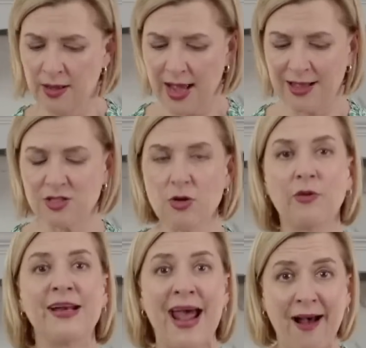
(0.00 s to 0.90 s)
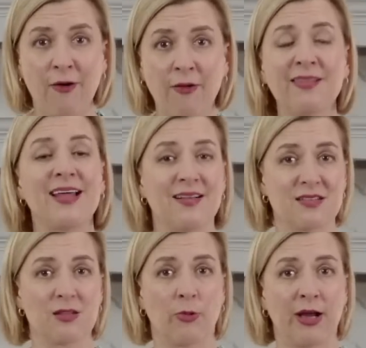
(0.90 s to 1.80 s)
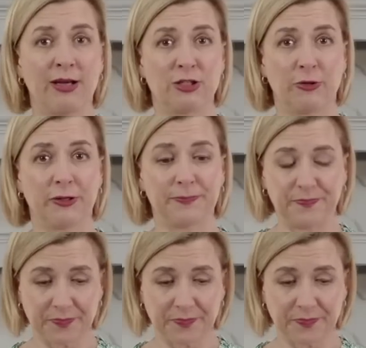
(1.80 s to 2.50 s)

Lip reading: And so now that's the way I do it.